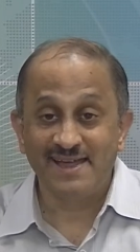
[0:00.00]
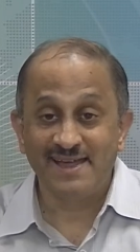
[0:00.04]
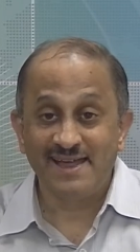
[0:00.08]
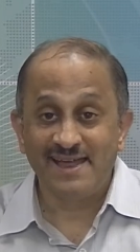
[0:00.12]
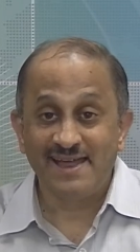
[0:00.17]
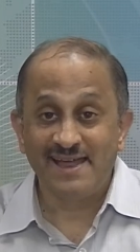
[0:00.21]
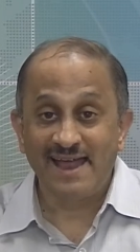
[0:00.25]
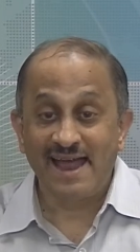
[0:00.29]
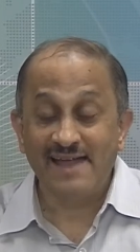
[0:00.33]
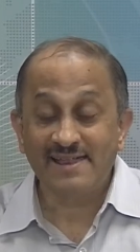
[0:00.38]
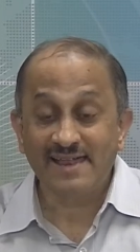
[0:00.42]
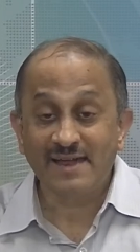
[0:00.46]

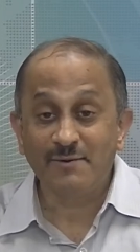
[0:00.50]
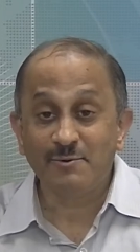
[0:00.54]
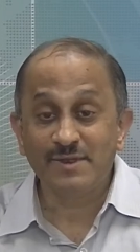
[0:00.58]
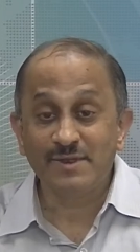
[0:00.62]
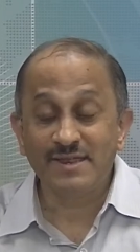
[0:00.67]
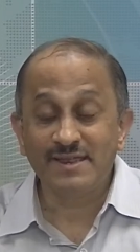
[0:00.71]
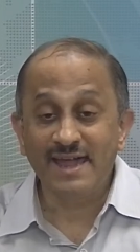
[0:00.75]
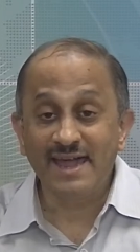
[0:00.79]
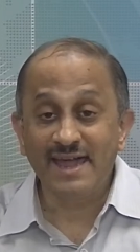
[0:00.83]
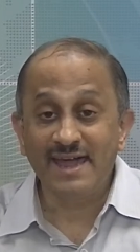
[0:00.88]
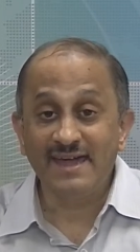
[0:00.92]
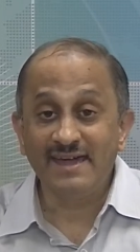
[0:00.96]
As I was
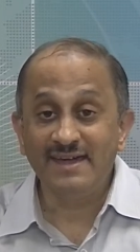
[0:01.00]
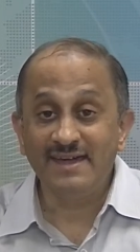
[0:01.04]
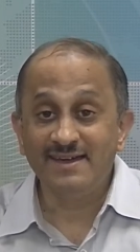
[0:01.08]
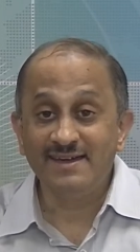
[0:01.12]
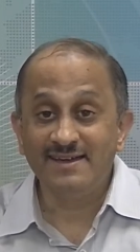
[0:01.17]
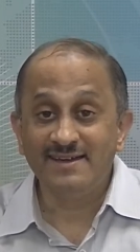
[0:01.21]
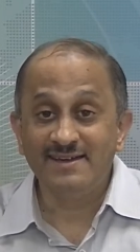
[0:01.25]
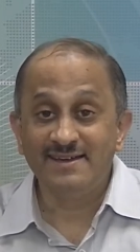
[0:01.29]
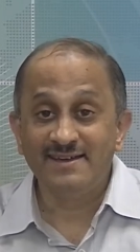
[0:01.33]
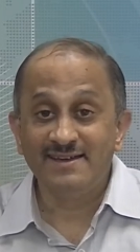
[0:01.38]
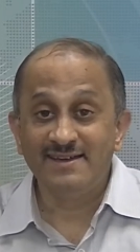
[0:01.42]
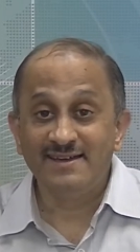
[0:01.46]
saying,
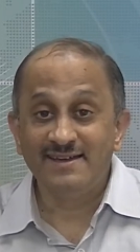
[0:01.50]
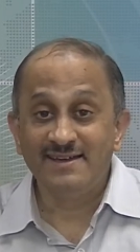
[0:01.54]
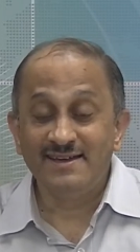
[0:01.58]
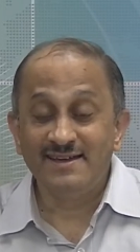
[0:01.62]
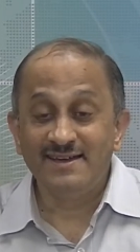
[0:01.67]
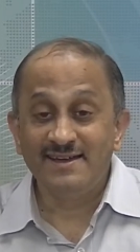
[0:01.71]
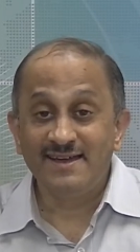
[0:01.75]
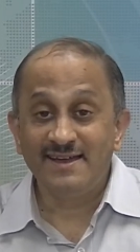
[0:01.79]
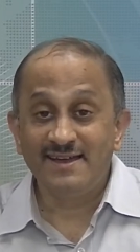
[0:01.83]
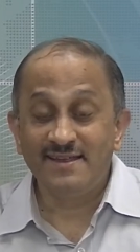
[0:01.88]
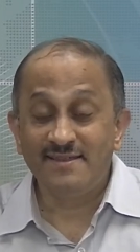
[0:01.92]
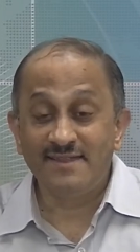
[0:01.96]

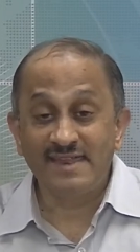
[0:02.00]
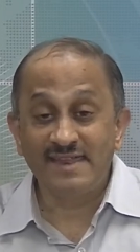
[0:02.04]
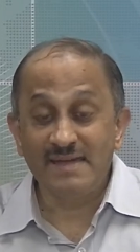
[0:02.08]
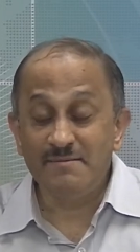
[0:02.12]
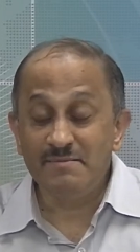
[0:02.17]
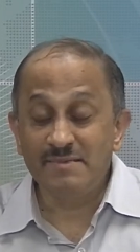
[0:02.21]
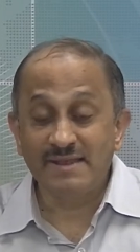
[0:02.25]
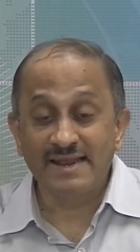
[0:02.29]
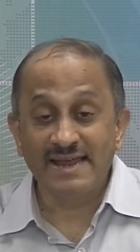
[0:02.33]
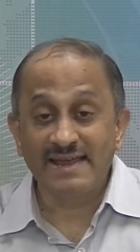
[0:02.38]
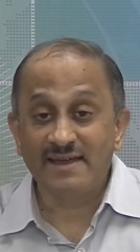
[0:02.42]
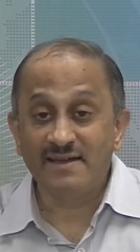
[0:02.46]
it
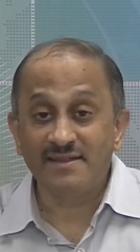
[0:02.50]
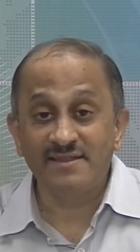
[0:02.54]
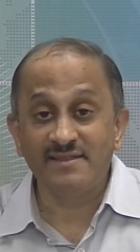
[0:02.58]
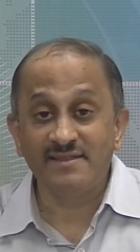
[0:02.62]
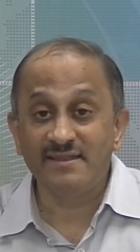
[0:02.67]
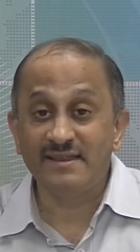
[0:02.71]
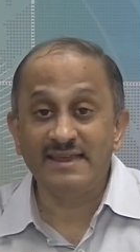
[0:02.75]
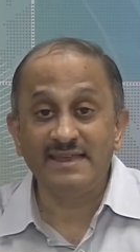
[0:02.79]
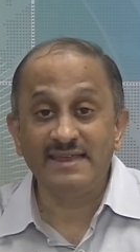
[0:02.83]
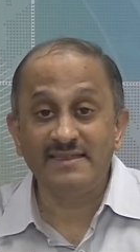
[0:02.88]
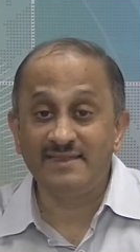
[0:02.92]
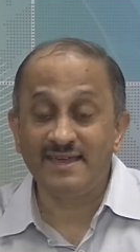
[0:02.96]
seems like a
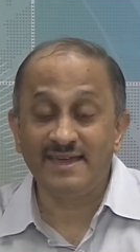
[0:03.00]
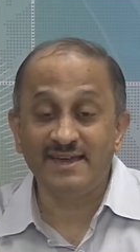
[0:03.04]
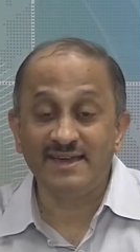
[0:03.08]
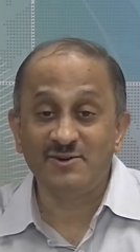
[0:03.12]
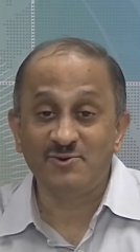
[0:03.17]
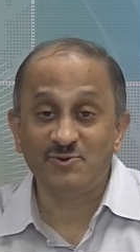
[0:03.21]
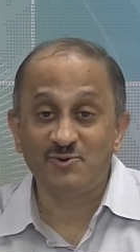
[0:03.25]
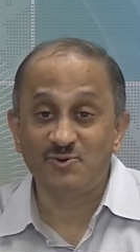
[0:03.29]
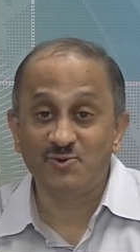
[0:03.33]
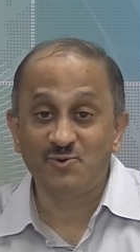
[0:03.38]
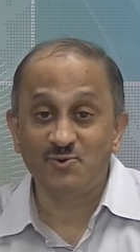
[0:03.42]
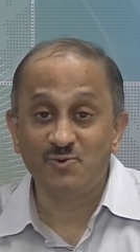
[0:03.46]
silly thing
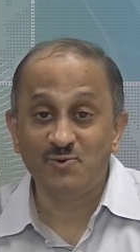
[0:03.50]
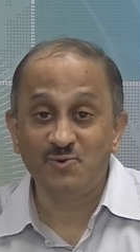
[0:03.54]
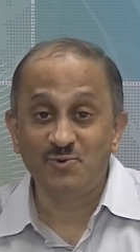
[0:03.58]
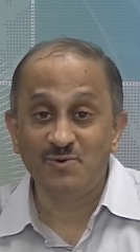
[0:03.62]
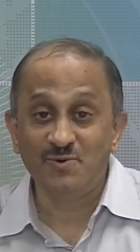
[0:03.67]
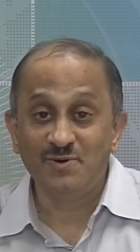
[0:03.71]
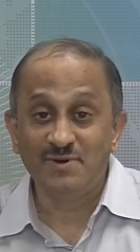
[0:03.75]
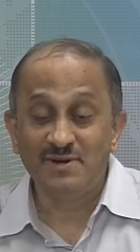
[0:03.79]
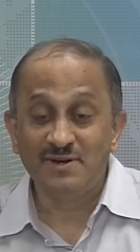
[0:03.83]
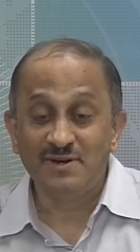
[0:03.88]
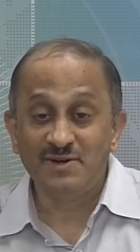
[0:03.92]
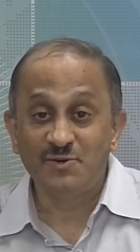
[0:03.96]
to do
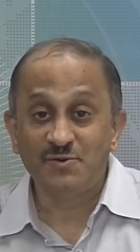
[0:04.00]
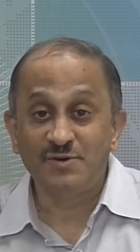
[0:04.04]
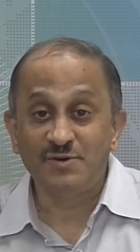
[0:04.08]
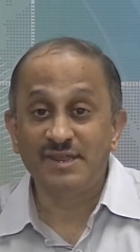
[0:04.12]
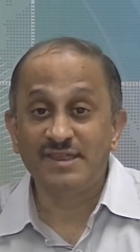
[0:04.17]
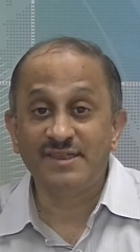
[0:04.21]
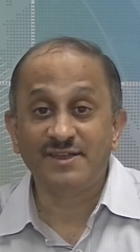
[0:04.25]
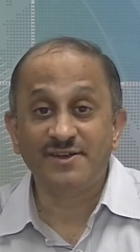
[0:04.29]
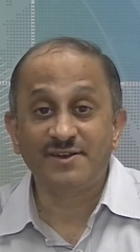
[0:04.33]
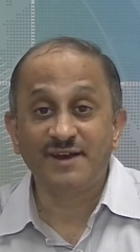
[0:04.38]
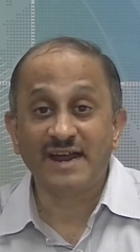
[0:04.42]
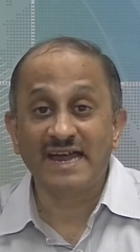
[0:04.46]
to
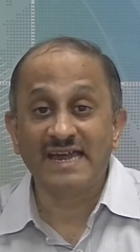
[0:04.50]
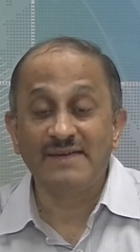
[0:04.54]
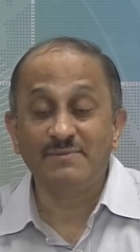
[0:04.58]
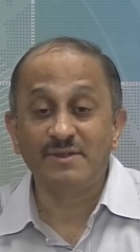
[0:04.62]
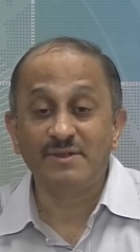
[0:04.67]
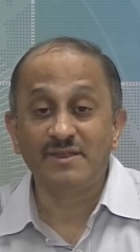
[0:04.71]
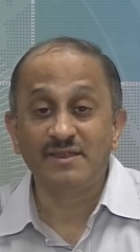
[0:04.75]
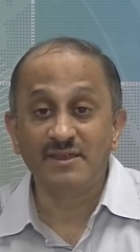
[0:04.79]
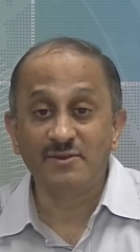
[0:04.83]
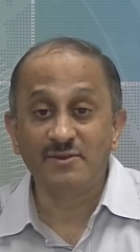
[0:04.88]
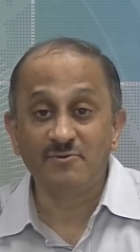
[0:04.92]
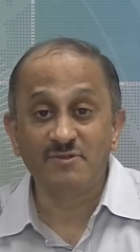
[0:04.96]
describe a
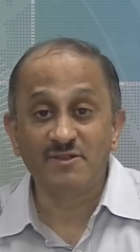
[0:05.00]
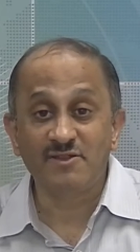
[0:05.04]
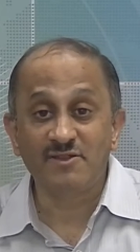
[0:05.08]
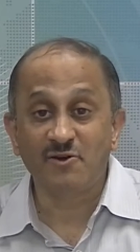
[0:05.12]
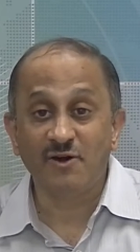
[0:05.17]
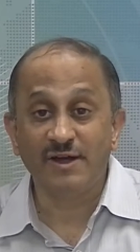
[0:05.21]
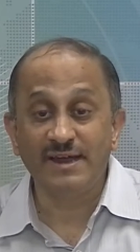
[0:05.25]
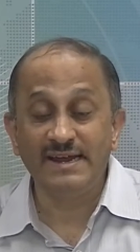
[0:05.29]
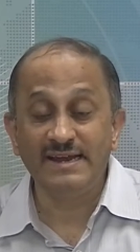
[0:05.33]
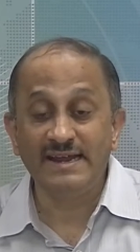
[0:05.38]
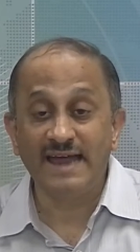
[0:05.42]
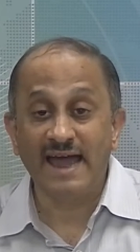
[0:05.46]

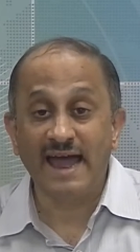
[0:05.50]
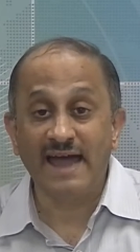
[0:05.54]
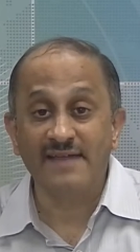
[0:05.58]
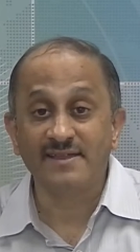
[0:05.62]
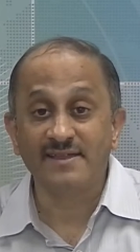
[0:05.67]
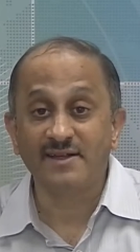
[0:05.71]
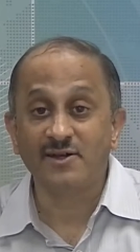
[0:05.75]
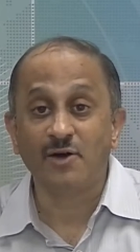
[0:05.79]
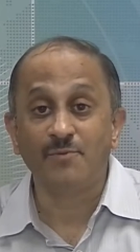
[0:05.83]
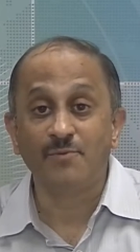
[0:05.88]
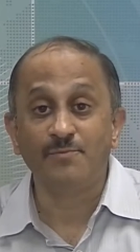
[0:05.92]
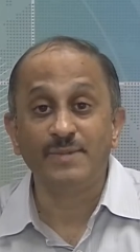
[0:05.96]
sinusoid as a
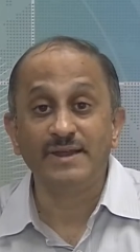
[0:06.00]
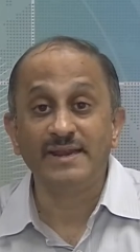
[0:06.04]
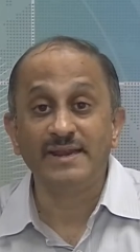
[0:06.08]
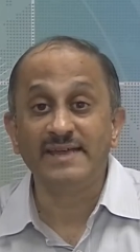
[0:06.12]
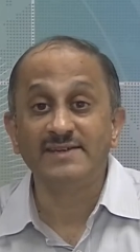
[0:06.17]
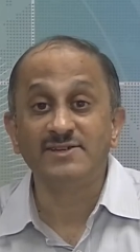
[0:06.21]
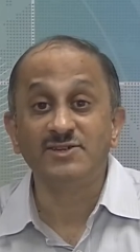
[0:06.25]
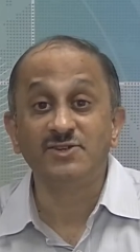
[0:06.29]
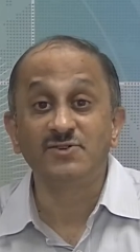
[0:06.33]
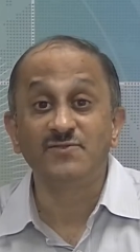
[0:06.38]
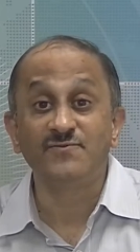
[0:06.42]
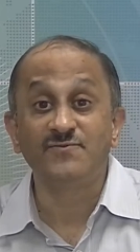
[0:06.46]

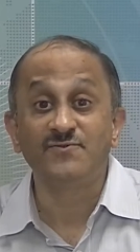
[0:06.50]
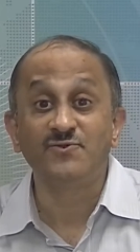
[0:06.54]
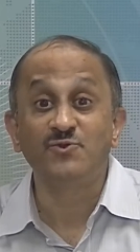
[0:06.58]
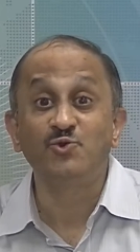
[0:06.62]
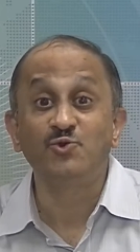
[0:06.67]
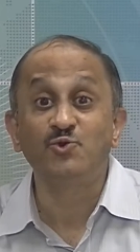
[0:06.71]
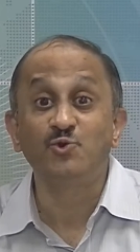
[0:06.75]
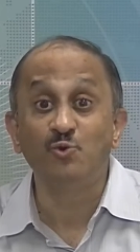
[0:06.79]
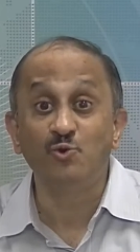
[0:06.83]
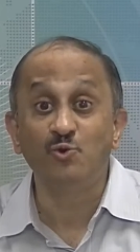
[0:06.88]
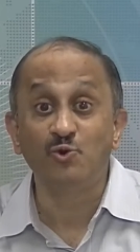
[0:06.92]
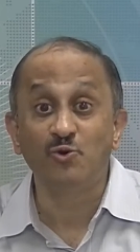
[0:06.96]
combination of
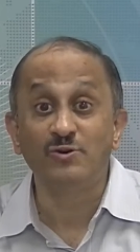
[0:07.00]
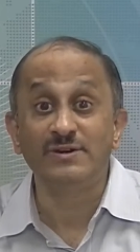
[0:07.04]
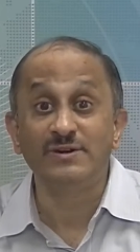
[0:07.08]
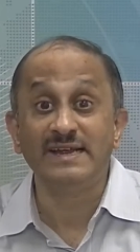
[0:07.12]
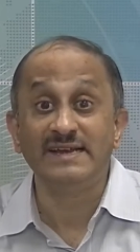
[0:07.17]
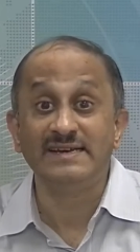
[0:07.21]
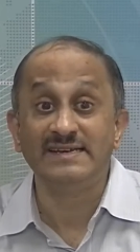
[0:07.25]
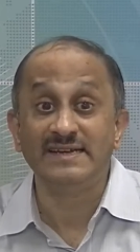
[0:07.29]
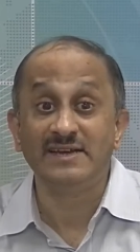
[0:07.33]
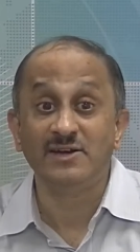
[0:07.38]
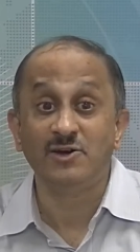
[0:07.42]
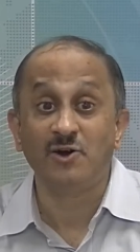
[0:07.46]
two
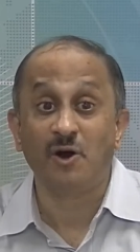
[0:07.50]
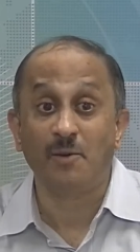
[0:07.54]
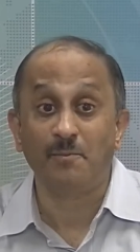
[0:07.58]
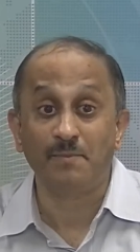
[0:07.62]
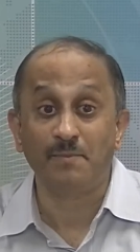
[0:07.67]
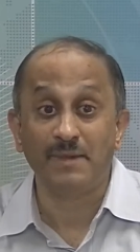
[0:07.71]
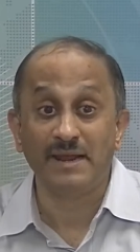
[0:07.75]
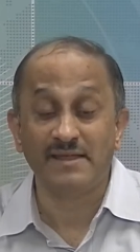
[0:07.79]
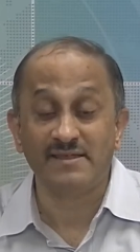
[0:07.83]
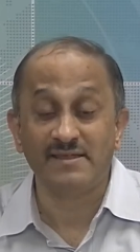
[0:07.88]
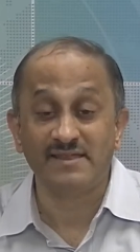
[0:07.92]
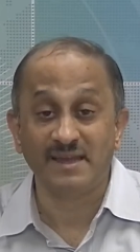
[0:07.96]
rotating
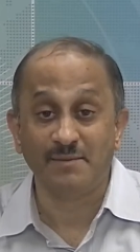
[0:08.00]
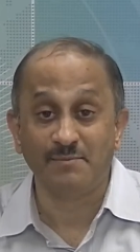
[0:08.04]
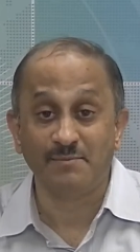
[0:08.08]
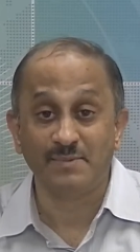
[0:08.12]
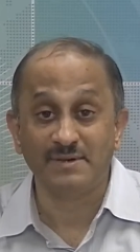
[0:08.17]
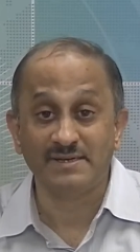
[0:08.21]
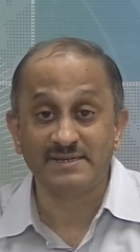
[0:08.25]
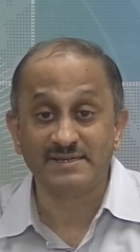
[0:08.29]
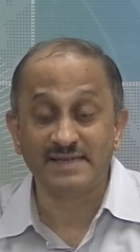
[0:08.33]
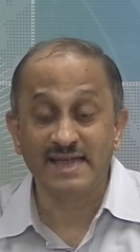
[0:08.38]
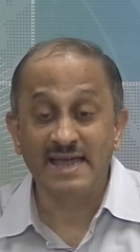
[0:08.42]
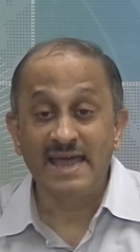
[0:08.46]
complex
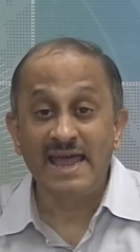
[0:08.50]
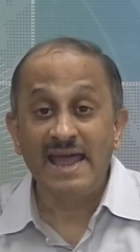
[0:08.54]
numbers.